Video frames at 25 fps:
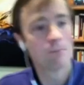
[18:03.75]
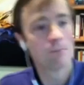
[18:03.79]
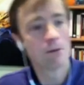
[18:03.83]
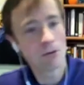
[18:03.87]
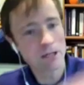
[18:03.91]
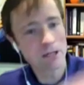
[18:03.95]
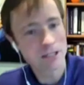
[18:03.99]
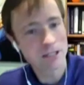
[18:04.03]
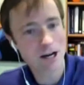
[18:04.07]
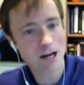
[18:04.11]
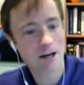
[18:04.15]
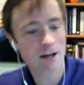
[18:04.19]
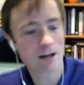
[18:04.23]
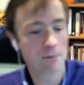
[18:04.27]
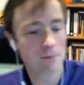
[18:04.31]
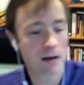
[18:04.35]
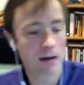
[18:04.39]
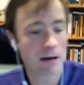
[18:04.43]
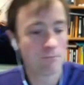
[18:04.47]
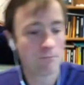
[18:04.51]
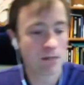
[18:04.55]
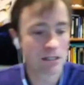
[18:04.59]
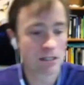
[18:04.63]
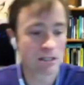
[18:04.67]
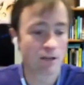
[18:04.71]
talk about
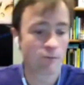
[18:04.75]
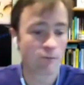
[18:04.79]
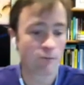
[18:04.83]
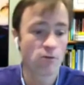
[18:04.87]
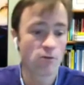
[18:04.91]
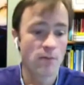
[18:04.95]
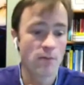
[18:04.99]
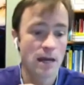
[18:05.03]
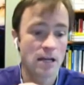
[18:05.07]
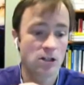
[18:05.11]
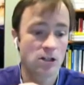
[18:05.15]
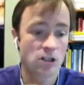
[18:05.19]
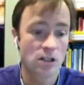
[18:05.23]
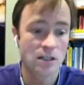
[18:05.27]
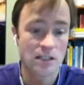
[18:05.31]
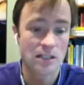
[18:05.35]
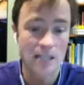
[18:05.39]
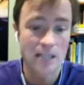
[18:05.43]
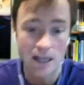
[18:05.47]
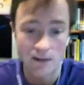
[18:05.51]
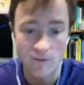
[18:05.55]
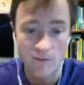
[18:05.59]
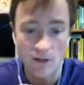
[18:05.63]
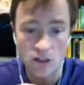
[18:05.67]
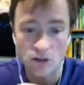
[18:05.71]
misinformation,
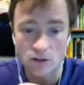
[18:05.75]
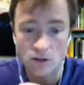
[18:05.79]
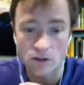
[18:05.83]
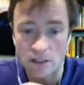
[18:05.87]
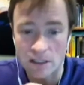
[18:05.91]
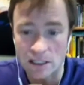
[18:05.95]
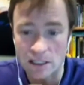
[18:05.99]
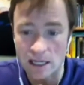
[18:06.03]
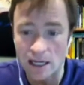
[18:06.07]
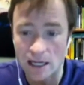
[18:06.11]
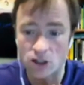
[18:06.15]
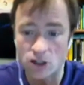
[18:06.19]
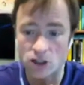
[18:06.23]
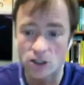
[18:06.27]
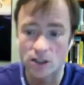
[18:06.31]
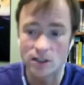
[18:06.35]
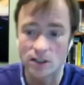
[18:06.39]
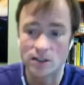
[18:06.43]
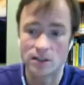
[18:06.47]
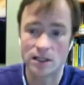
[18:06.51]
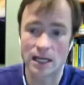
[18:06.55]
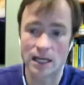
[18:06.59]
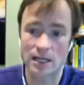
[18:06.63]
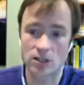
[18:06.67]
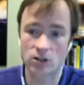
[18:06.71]
data visualization,
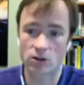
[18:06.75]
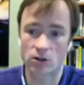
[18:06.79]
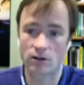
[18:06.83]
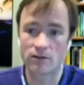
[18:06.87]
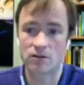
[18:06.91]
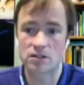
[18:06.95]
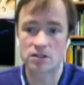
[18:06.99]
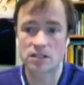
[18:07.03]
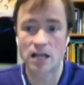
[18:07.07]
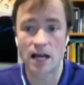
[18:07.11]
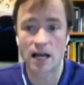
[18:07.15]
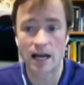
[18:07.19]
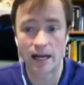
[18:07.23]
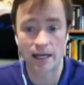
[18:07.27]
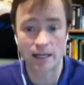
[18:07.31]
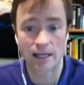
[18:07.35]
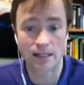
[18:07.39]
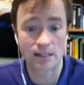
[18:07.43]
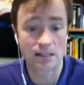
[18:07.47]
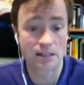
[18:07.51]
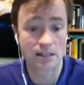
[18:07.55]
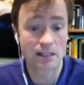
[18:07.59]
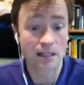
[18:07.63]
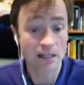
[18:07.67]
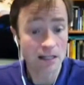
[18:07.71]
nature of
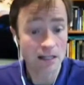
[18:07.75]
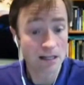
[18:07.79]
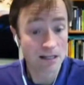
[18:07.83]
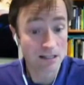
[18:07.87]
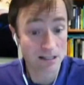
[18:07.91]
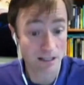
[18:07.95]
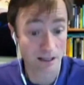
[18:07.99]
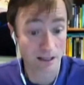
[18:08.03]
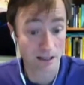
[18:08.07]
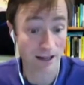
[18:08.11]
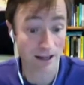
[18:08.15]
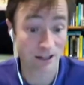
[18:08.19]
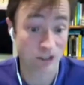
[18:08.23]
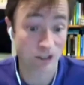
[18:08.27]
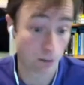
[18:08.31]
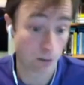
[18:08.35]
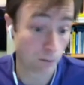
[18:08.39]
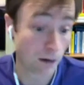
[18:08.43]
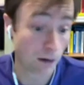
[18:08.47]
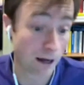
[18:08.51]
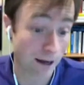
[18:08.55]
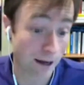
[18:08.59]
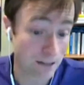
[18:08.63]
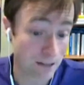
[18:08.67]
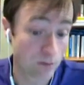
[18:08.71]
science, selection
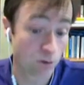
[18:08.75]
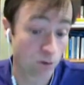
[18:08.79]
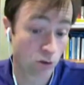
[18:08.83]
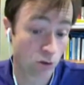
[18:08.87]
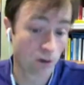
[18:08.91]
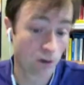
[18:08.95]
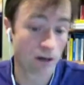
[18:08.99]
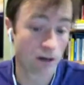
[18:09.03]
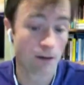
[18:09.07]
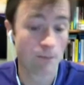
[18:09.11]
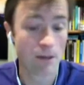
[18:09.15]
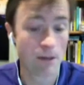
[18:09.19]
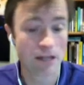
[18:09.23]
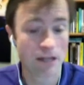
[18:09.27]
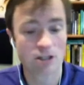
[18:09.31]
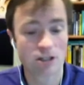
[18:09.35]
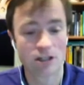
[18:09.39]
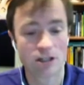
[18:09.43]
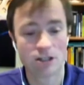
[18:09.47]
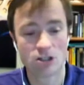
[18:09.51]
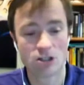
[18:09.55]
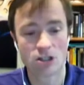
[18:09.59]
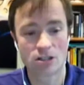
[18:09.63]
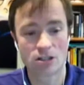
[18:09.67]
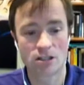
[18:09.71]
bias, which we're going to mention
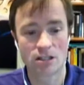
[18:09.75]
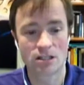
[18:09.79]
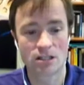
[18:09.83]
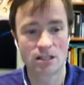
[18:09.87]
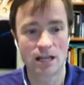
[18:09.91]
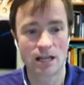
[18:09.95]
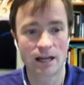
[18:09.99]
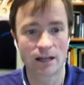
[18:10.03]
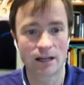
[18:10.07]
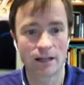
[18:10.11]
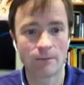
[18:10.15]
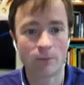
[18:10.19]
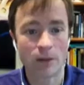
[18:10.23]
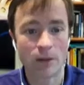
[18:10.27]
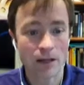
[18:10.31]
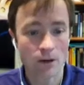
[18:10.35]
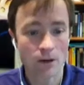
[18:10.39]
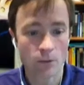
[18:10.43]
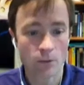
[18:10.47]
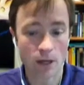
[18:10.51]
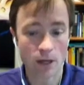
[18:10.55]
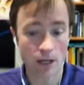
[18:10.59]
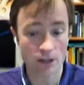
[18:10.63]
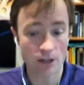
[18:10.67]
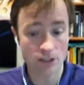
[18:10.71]
in just a second.
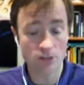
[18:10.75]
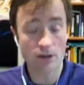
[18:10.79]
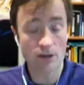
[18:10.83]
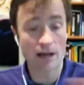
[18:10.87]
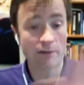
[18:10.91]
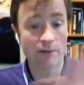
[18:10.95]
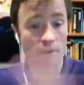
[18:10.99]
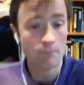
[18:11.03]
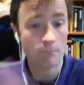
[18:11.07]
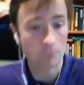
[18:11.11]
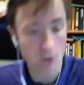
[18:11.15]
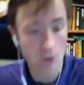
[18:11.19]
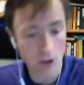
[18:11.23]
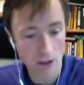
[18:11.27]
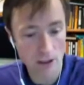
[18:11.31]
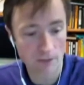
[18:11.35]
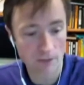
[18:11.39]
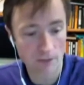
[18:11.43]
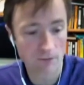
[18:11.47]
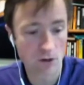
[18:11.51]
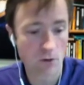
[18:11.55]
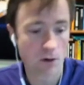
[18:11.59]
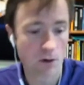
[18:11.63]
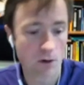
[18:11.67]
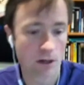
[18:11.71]
We also have a book if
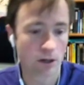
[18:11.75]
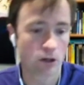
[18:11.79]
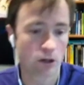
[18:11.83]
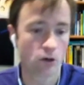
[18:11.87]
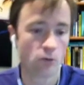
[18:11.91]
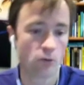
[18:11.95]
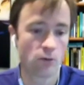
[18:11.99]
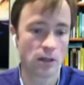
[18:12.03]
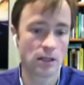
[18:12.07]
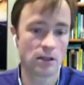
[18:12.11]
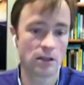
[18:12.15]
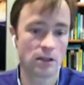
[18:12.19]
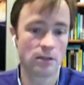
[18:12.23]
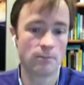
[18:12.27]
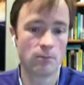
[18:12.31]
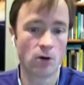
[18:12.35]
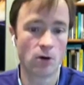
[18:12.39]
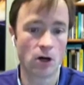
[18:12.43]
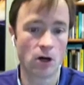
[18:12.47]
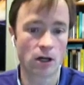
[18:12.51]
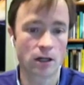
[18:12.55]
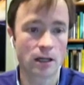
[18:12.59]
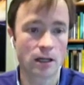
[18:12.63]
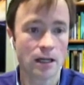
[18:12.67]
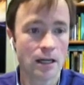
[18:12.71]
you want to go read the
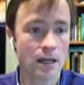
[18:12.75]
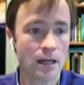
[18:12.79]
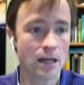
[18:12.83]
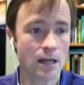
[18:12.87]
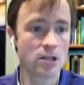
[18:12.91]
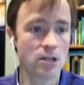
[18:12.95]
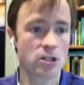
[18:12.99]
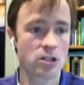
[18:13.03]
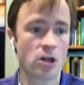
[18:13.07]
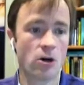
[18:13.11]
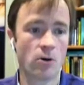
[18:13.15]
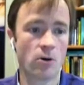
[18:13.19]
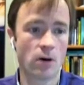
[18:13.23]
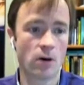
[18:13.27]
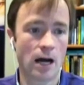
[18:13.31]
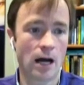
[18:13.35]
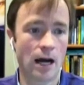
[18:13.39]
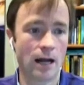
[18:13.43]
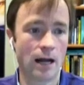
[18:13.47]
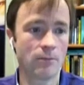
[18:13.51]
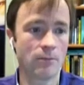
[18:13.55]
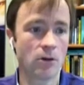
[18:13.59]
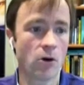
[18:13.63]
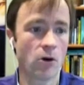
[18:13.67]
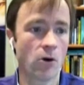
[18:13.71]
book. So
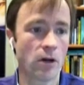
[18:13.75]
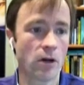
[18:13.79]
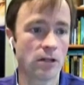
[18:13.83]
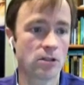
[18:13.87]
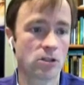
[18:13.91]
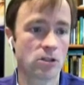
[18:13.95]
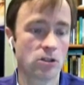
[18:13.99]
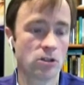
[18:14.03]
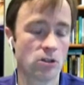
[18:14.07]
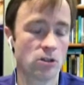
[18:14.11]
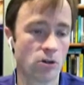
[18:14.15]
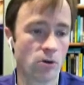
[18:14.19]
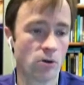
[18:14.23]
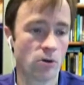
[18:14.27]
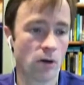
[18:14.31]
I'm going to